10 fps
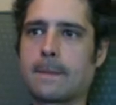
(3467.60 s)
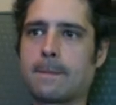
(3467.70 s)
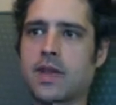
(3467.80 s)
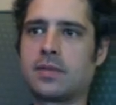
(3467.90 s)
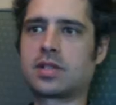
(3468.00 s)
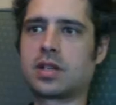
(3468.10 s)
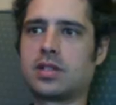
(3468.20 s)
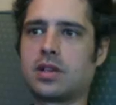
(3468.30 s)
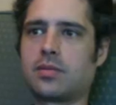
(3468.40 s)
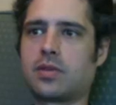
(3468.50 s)
I'm just going to
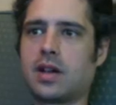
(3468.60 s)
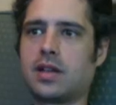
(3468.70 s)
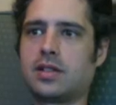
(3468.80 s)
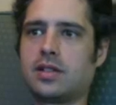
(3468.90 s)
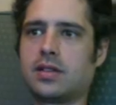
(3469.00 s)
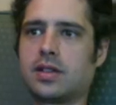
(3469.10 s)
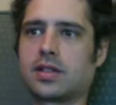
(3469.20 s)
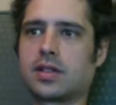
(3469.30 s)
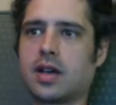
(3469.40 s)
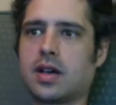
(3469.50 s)
jump right into this
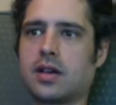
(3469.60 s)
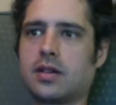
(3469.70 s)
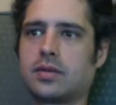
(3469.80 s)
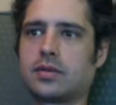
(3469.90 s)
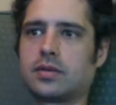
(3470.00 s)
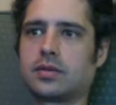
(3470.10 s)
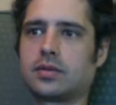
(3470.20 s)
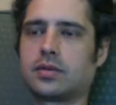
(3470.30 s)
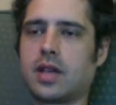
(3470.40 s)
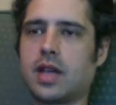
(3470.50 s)

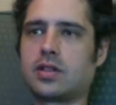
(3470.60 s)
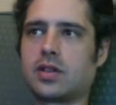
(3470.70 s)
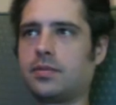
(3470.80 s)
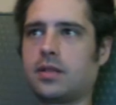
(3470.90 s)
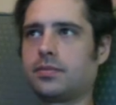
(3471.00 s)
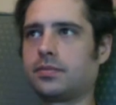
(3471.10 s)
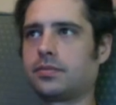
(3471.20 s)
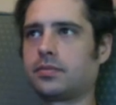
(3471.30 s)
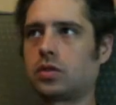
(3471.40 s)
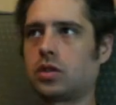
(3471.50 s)
A-Train.
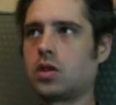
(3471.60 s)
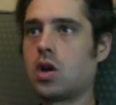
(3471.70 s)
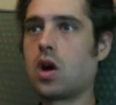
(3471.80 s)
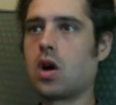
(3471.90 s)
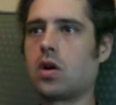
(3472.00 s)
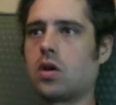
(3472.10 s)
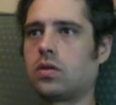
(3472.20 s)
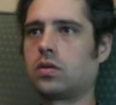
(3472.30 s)
Oh.